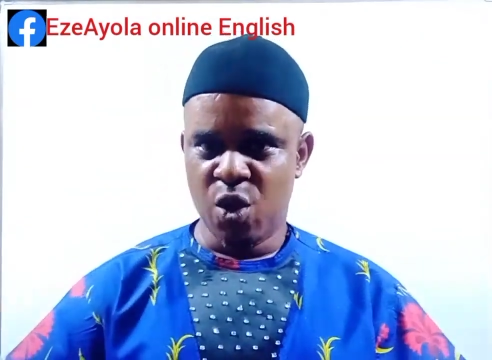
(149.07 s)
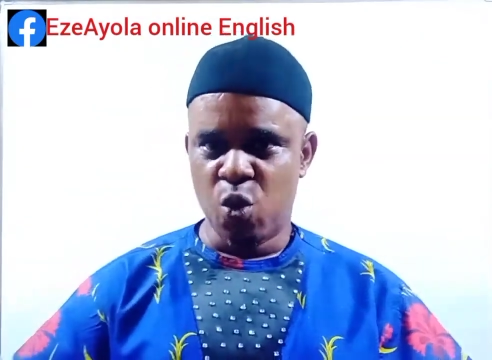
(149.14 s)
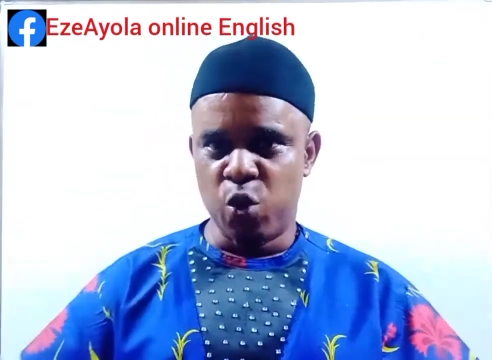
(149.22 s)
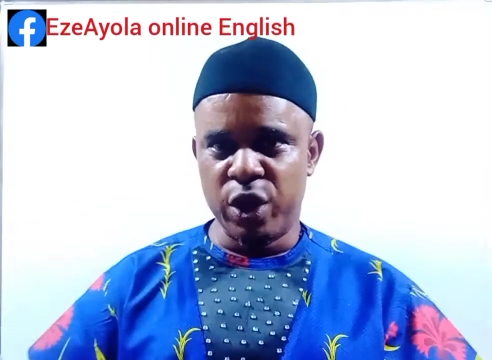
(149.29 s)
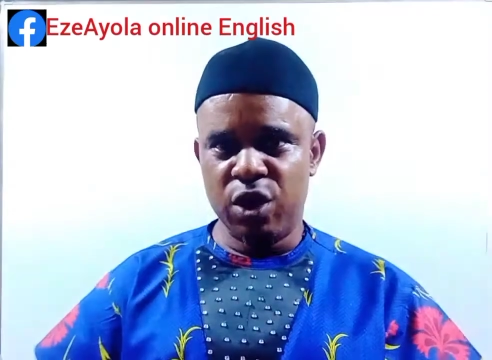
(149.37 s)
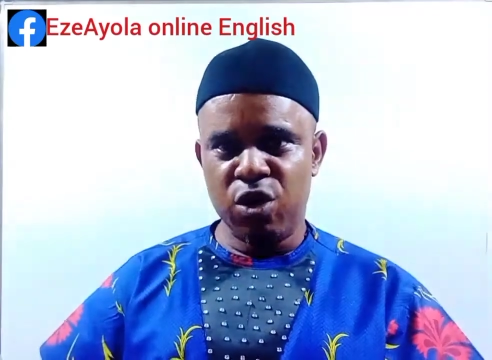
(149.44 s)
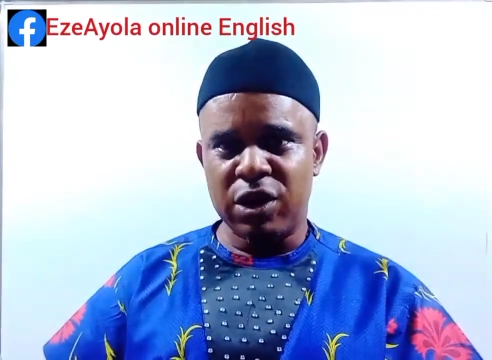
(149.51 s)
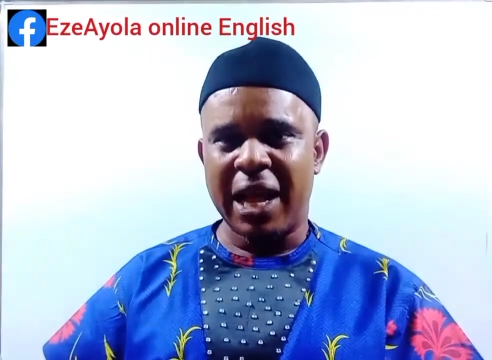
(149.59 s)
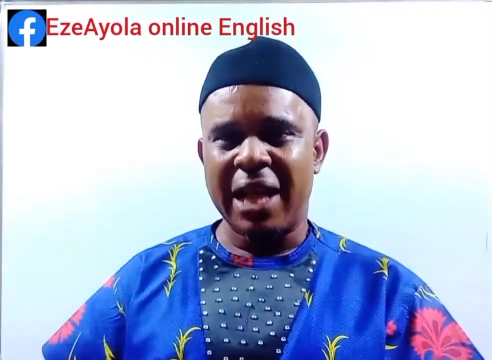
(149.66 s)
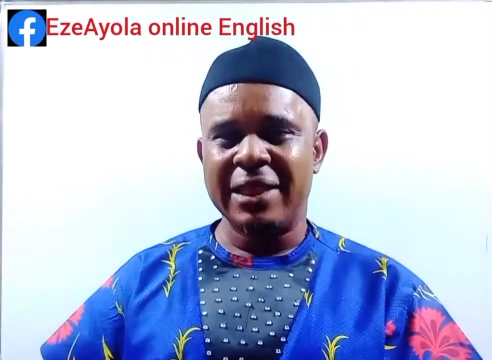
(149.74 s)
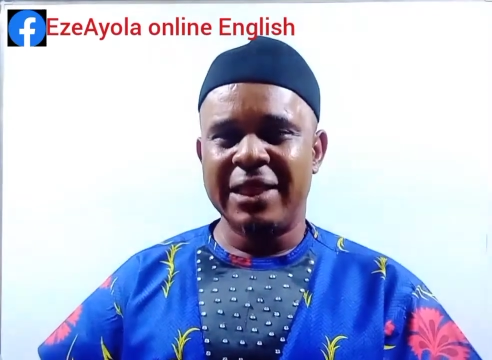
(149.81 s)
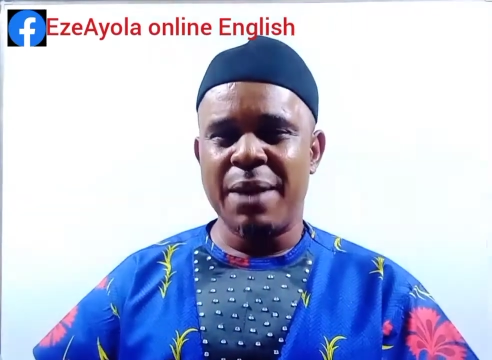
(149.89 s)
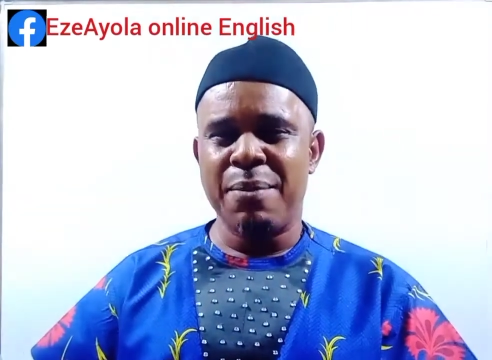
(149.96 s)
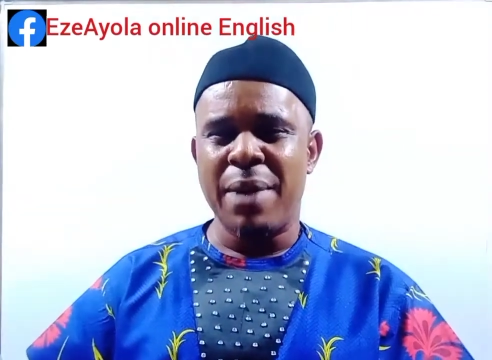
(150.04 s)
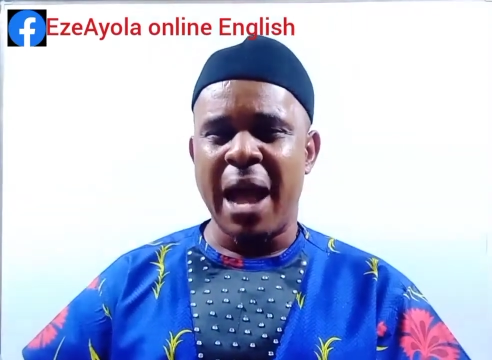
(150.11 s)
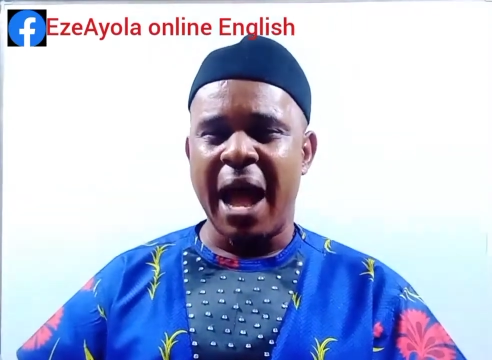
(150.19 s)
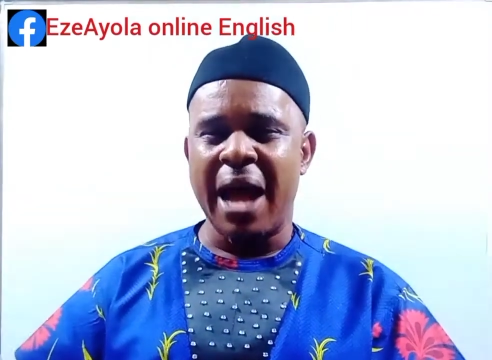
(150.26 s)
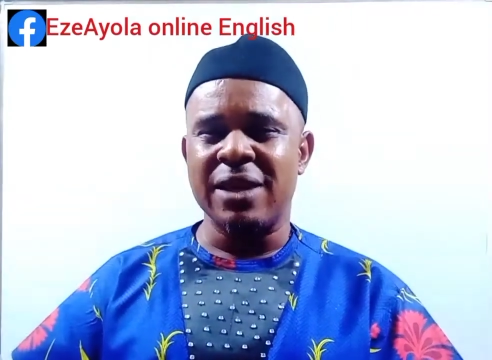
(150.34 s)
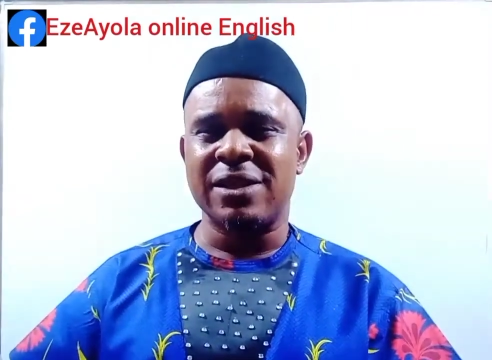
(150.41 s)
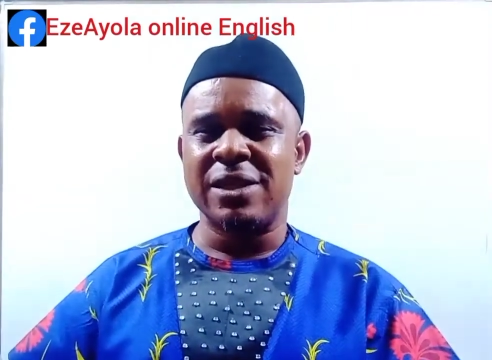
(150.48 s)
we look at them
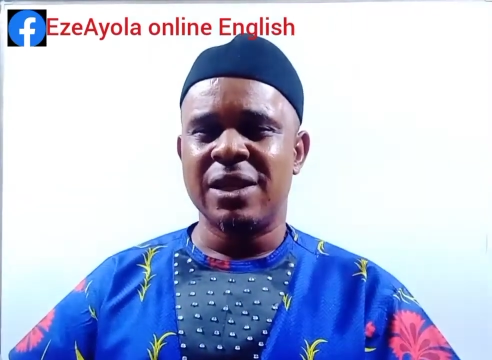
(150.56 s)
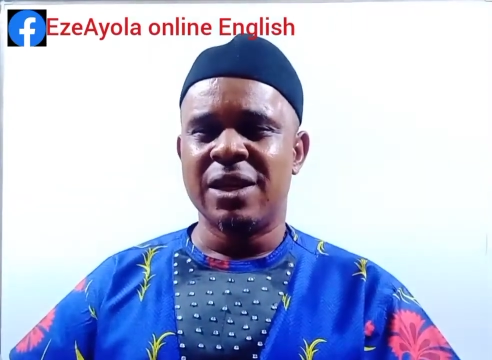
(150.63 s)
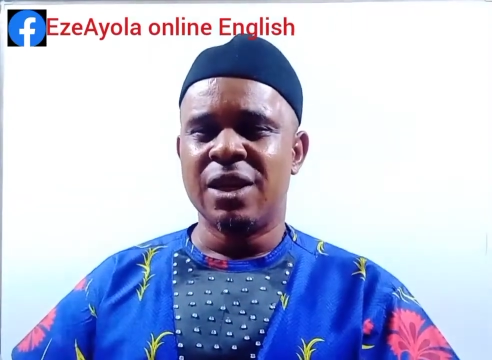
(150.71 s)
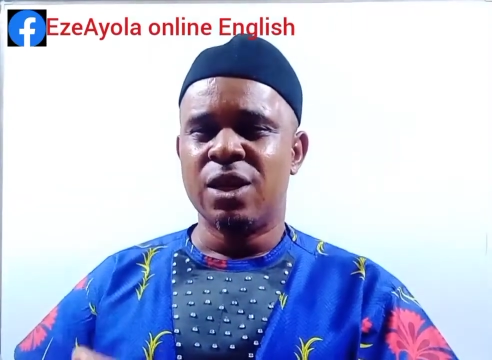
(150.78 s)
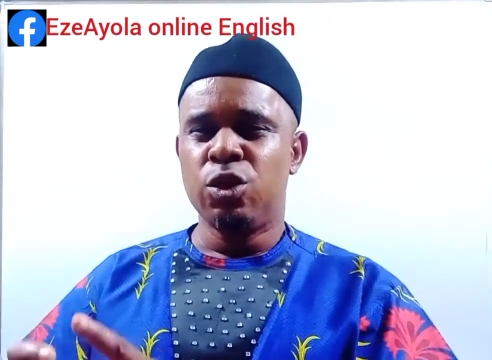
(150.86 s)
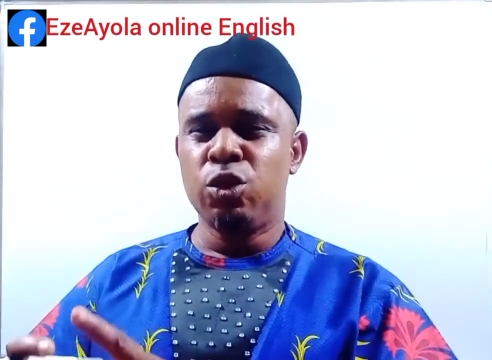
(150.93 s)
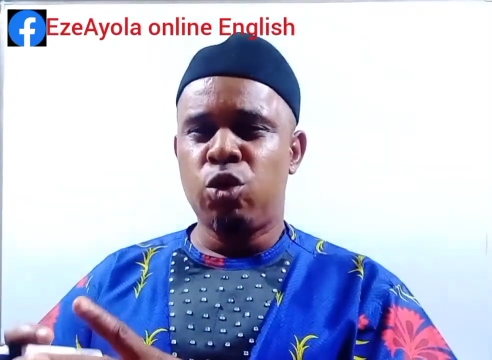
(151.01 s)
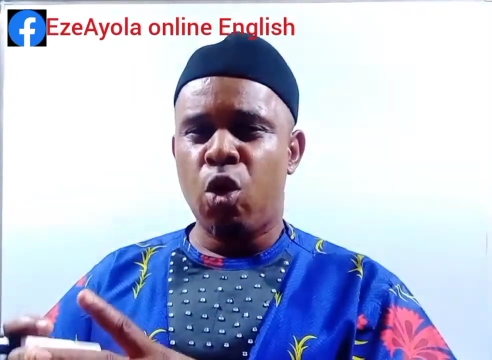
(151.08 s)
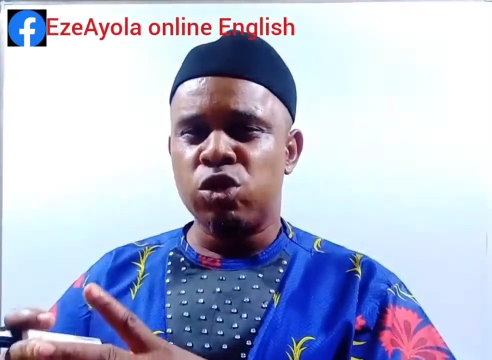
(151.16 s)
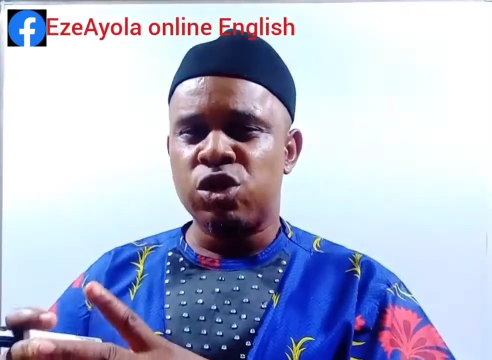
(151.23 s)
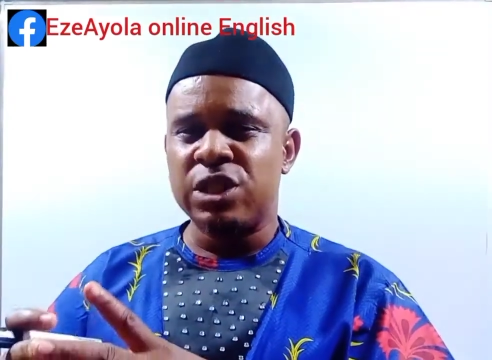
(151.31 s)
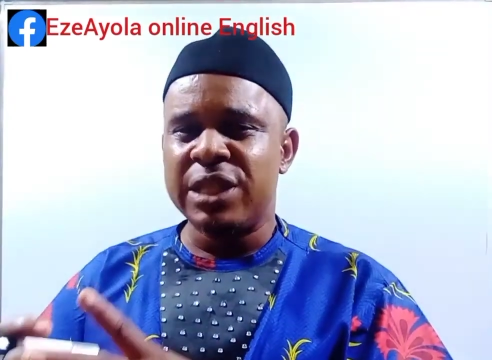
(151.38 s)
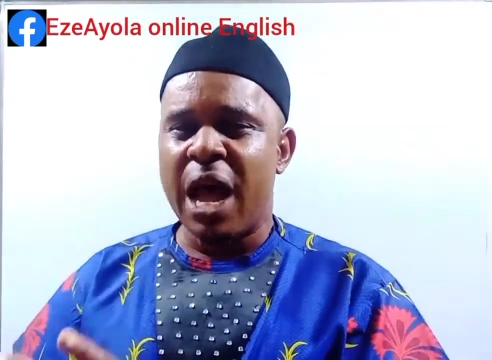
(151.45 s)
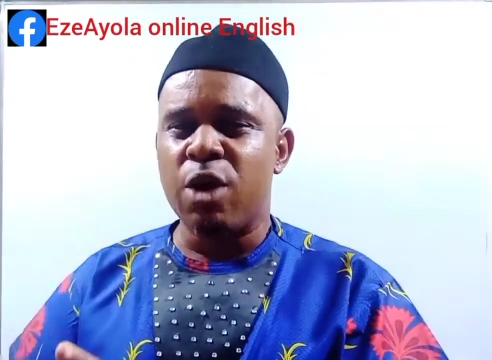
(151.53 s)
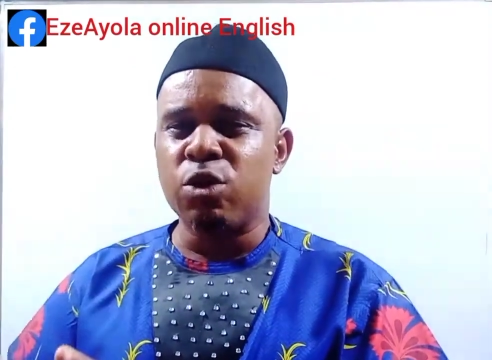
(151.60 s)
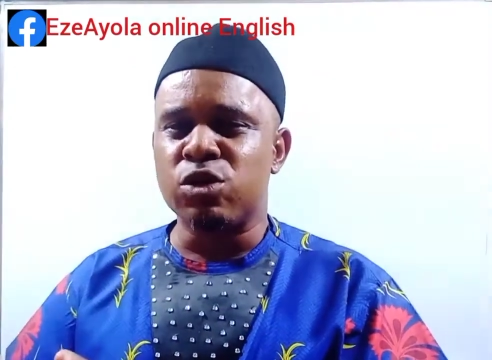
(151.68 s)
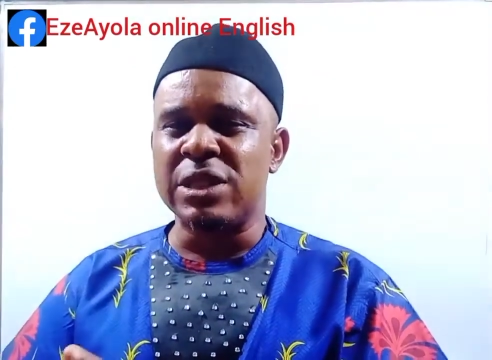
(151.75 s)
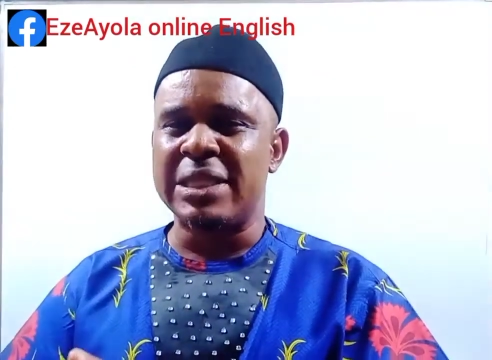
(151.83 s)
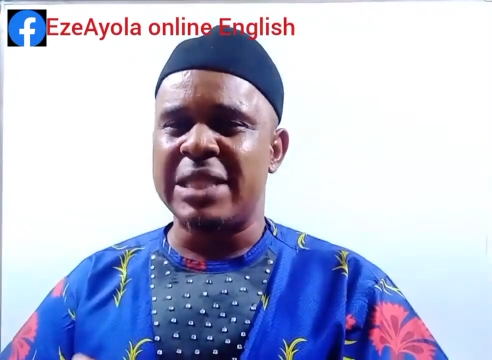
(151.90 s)
as those nouns